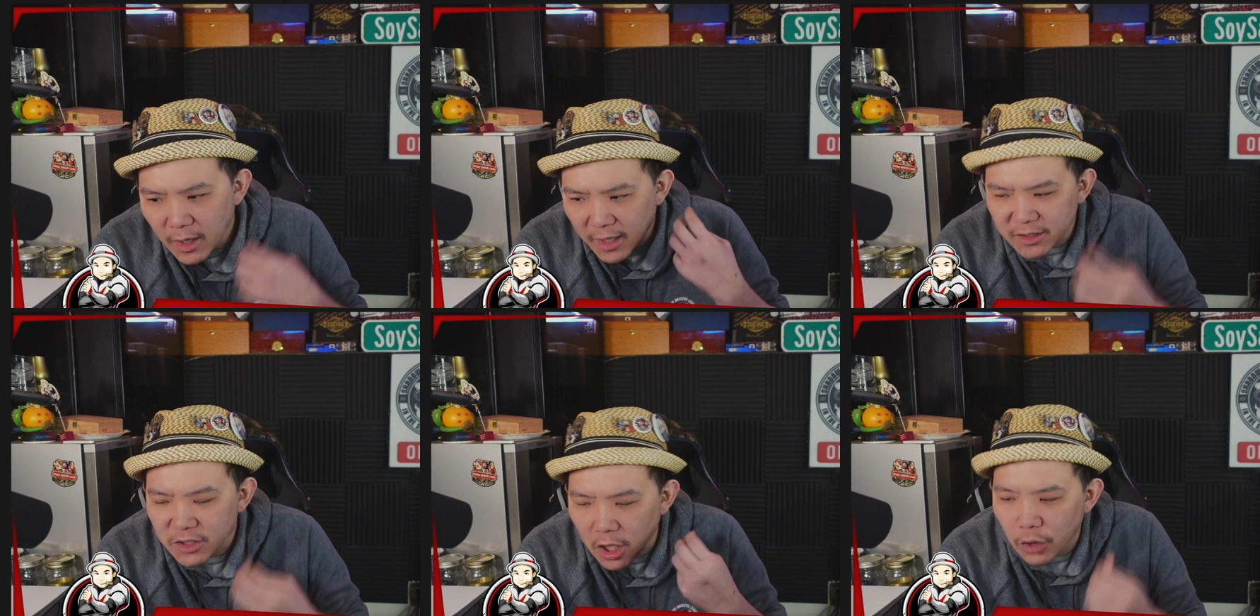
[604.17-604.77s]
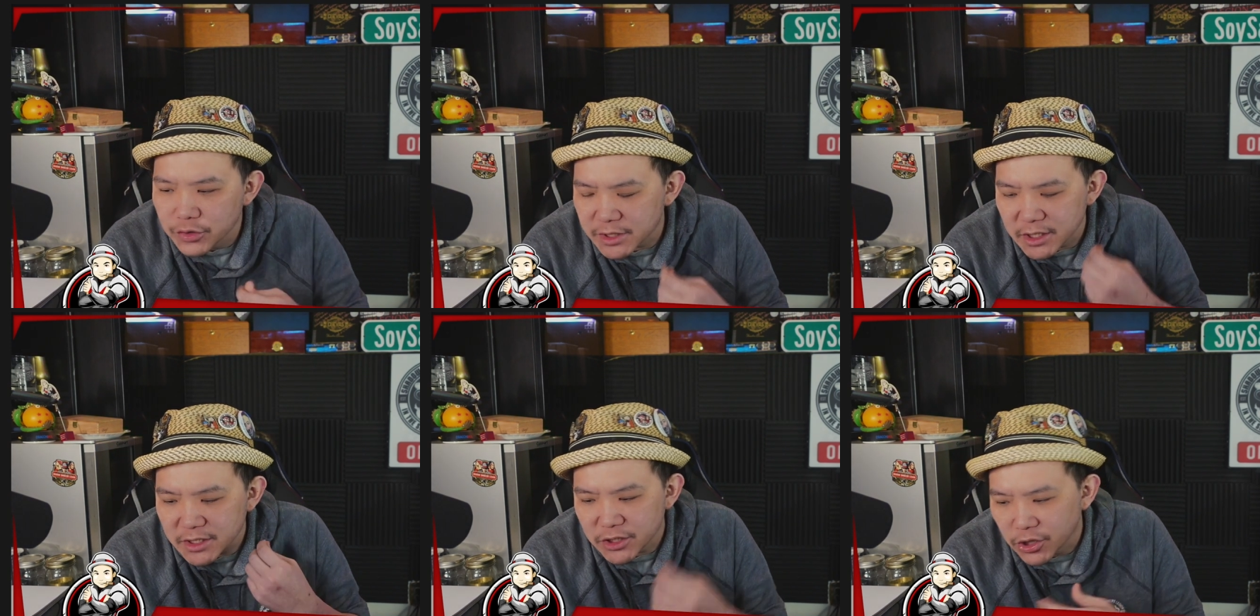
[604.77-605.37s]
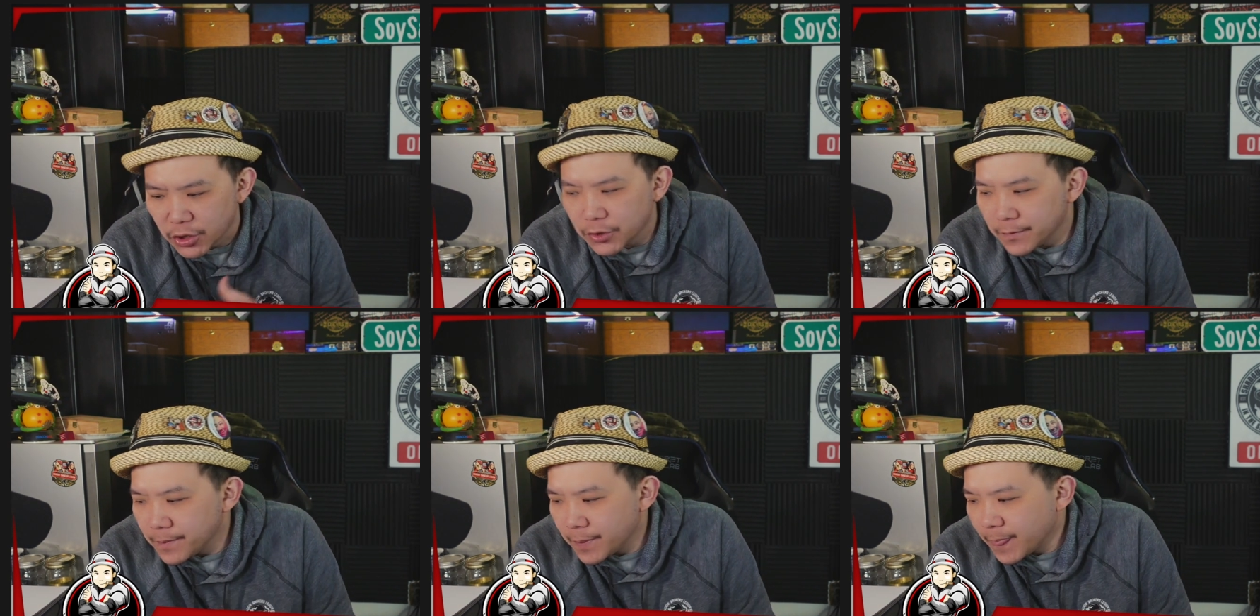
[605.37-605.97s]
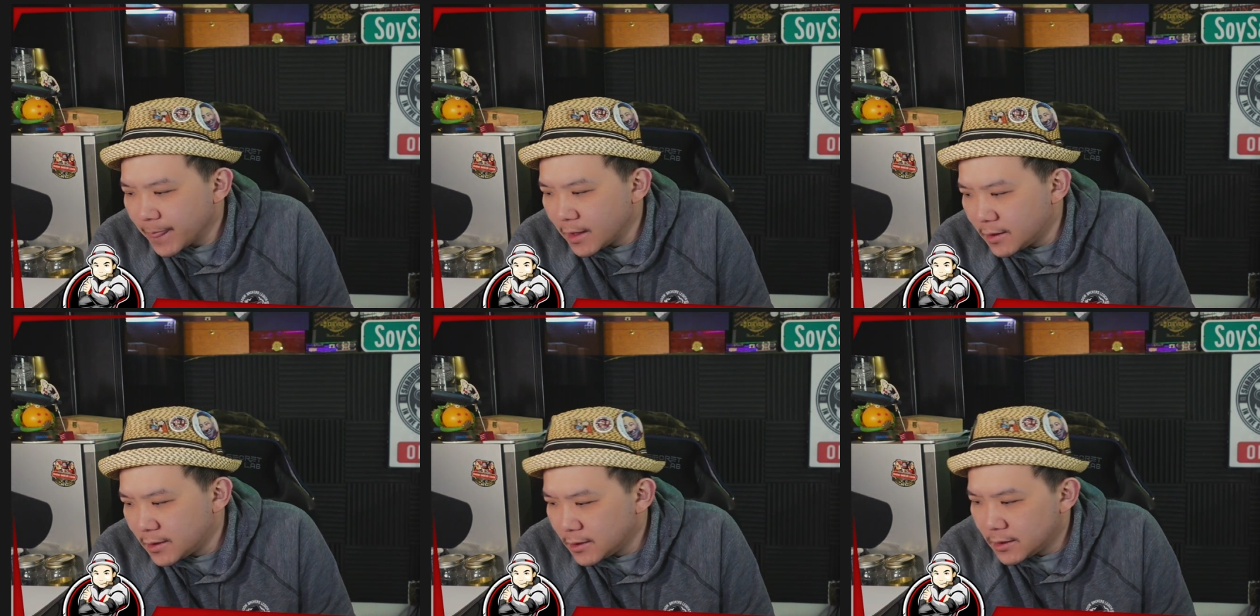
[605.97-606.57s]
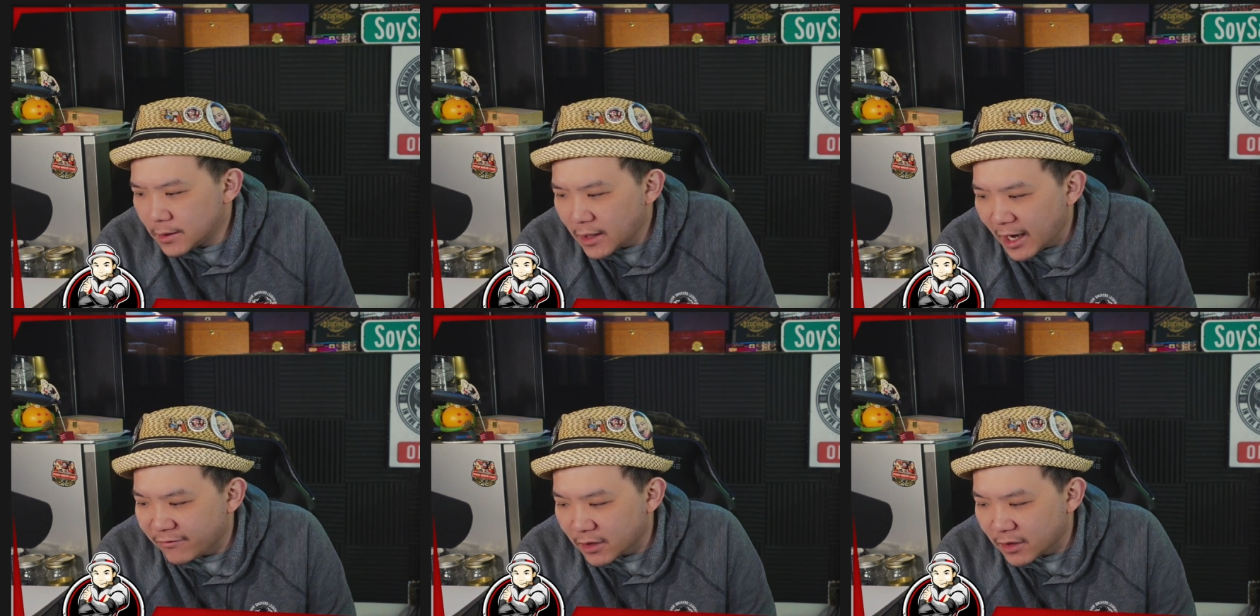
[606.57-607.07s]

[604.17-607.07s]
On the nose, there's still have